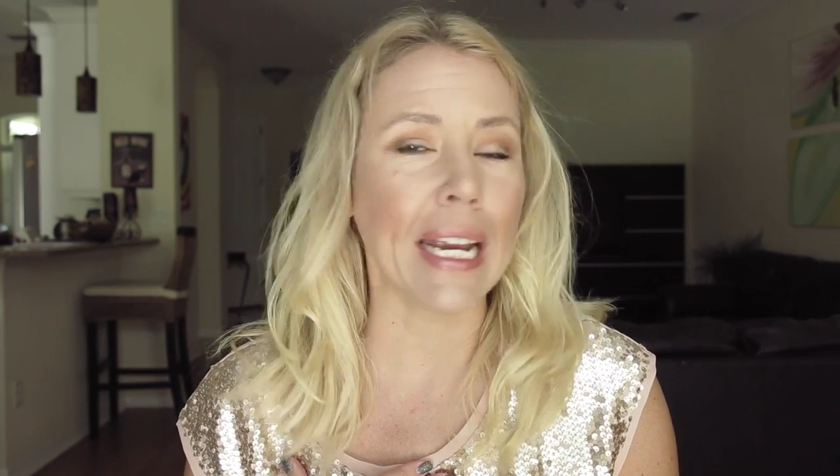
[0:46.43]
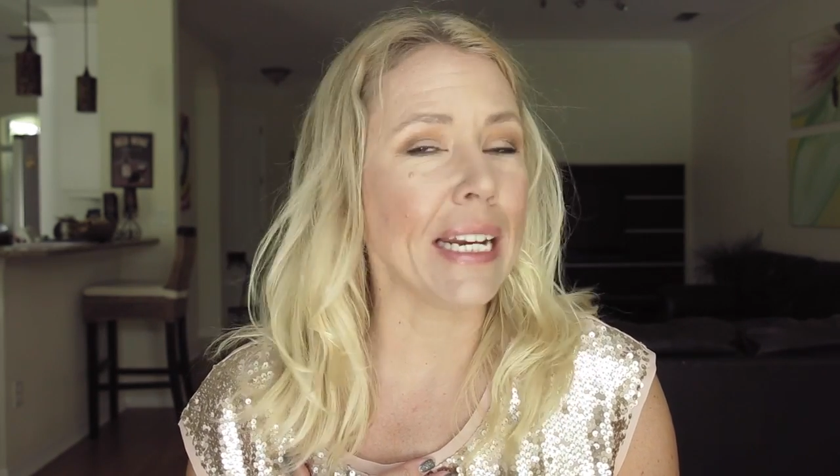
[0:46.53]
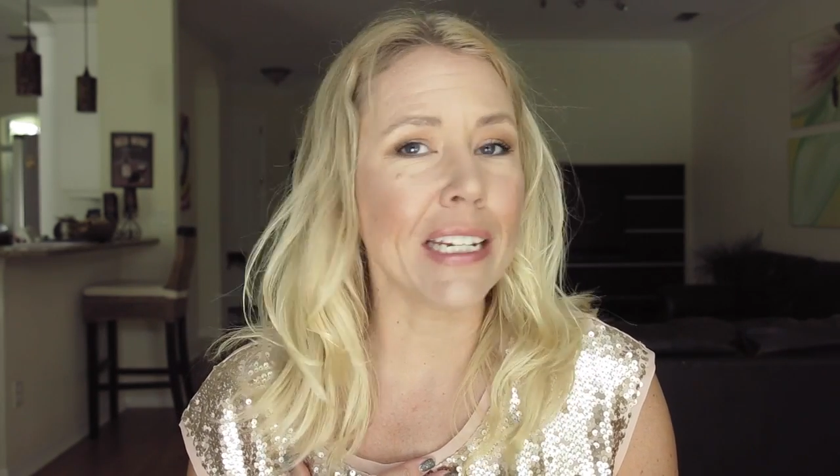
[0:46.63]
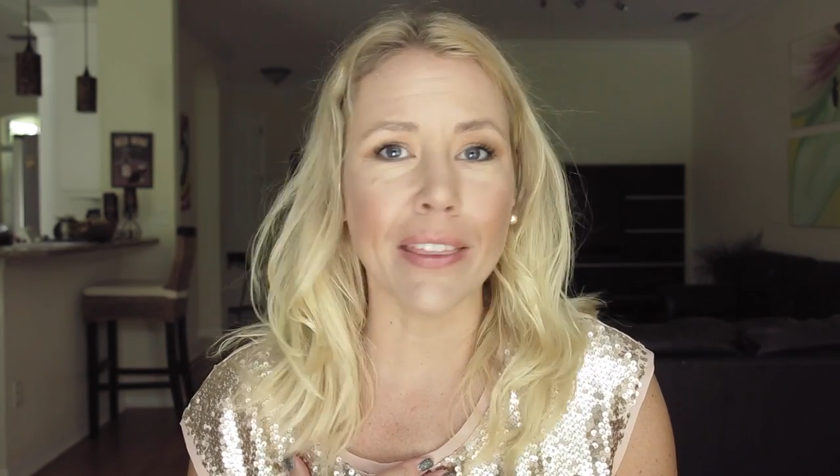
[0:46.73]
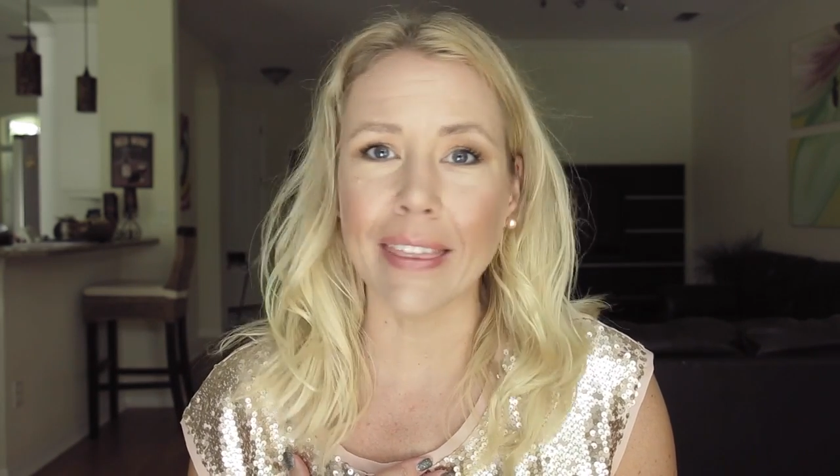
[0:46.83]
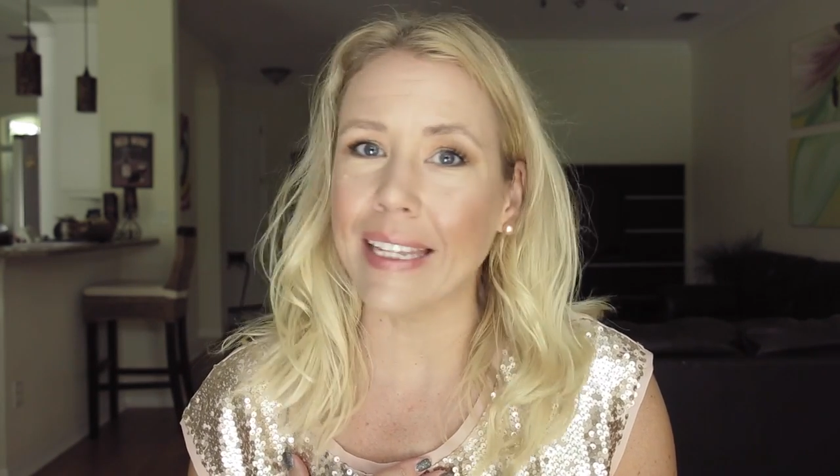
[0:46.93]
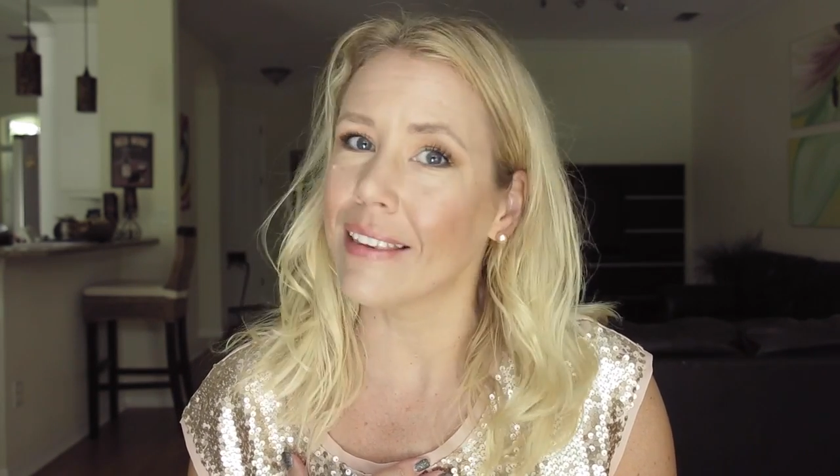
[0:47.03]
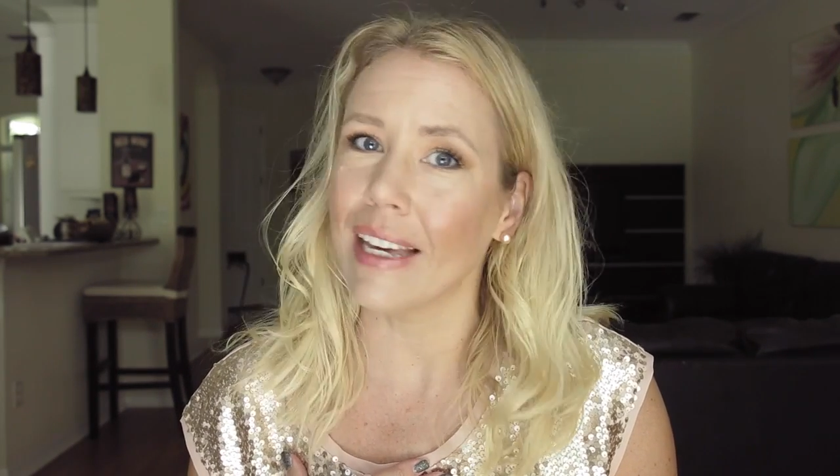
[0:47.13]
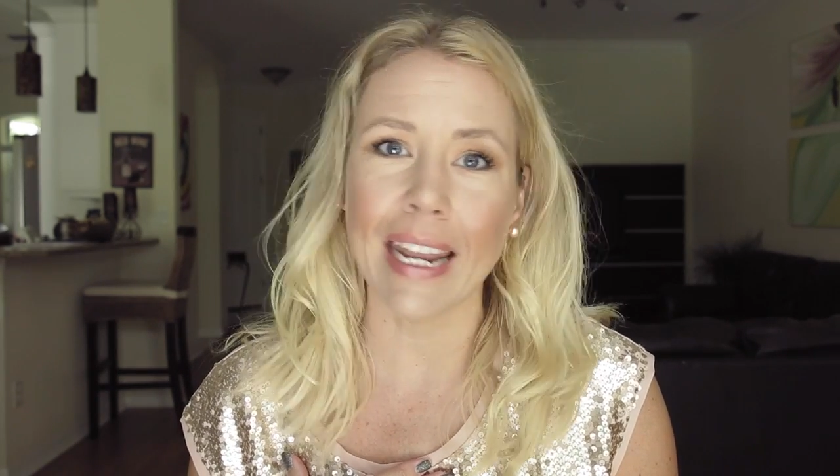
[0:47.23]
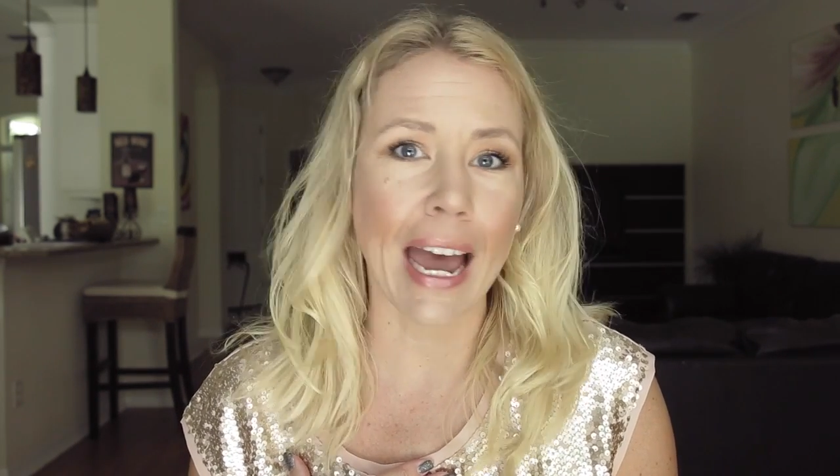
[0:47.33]
anything
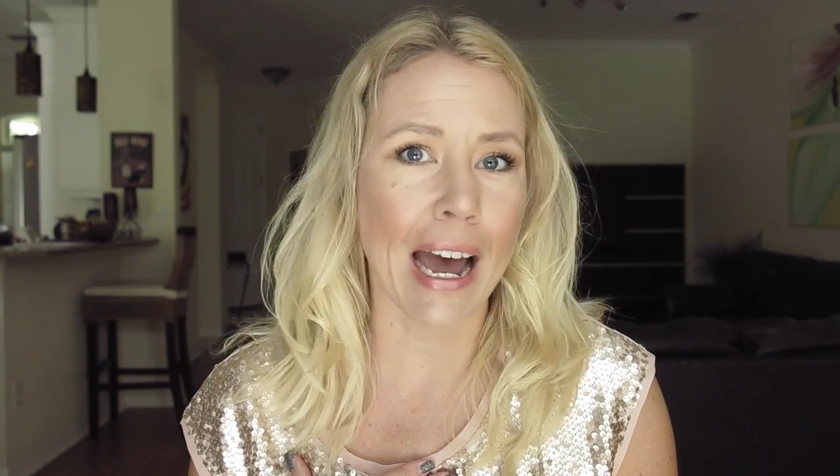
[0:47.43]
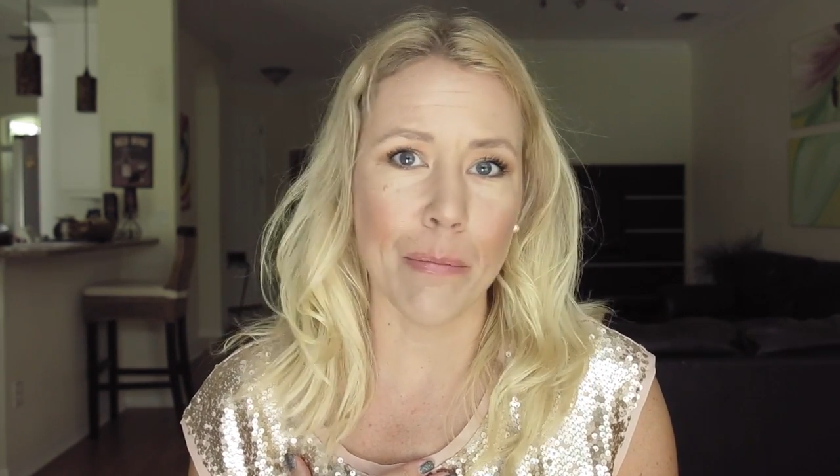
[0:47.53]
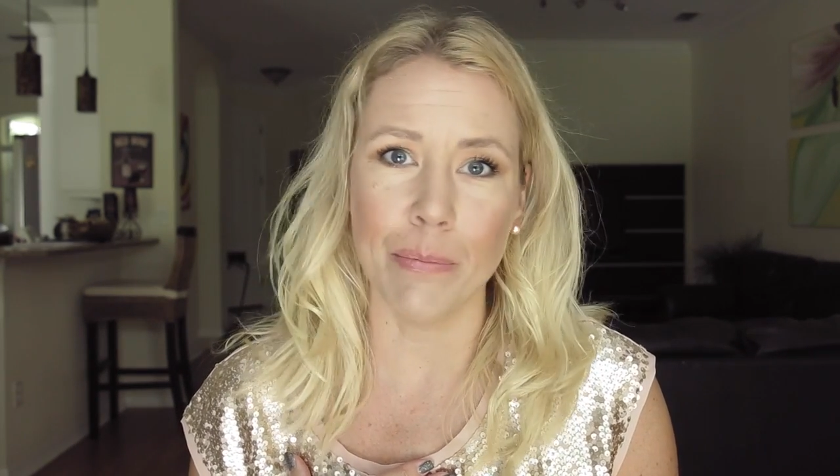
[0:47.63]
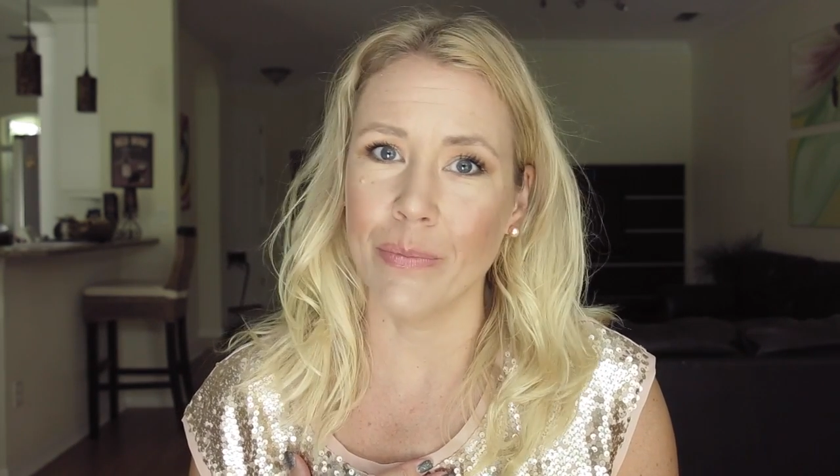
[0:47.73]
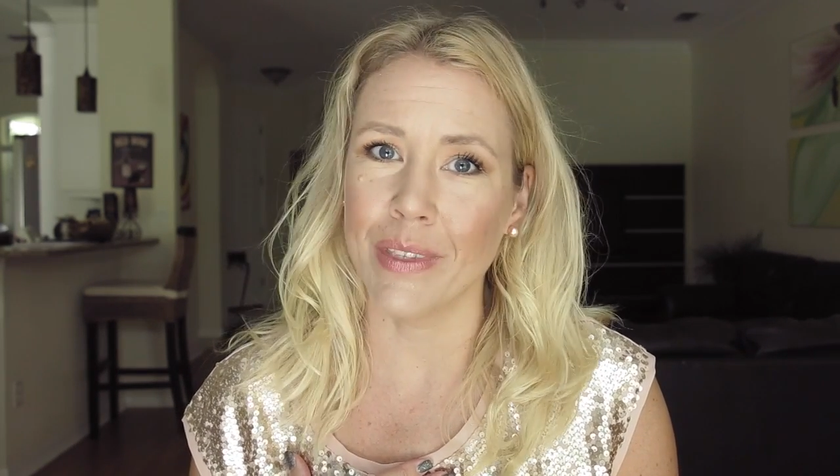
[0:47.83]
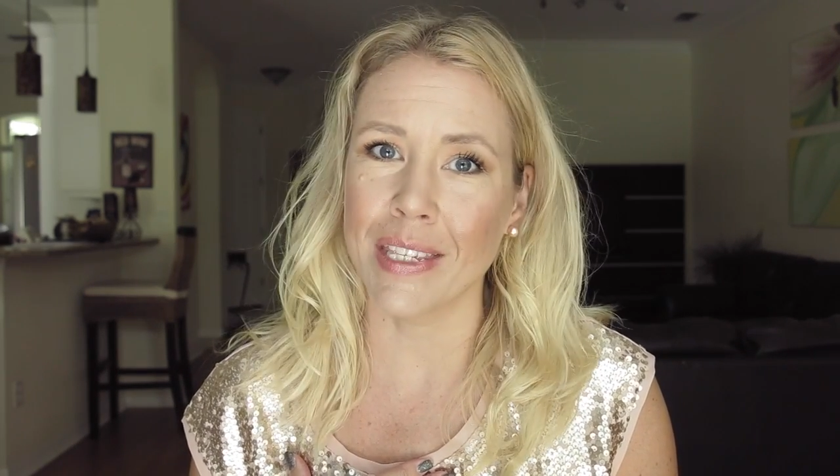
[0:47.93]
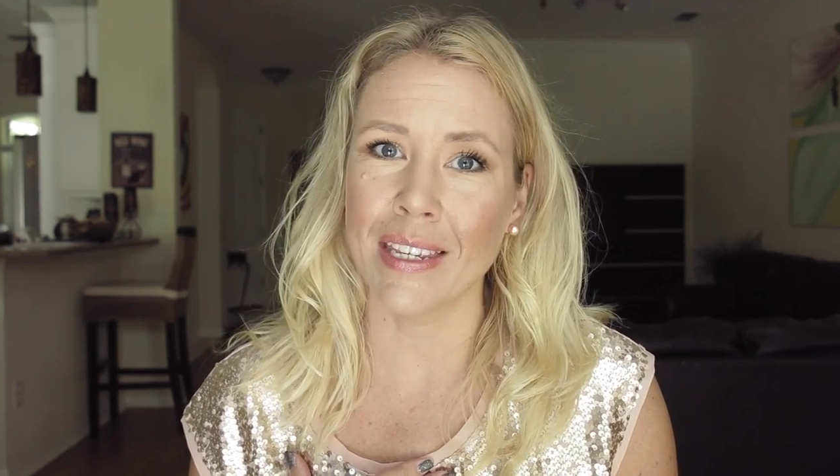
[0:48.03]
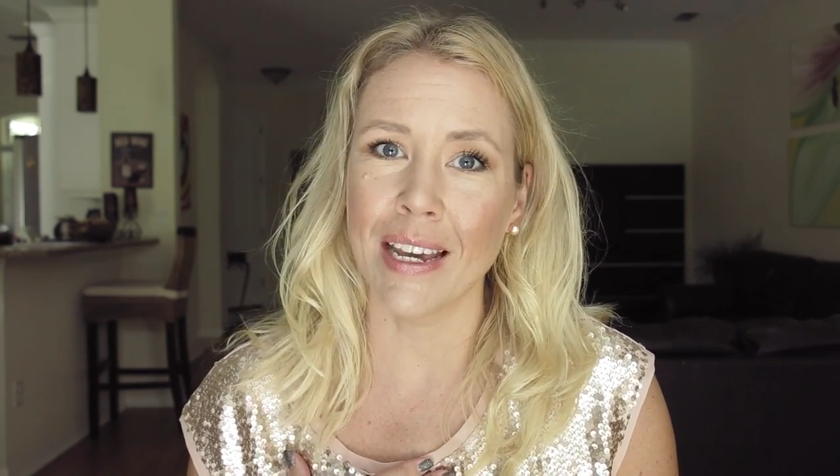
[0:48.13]
that happens.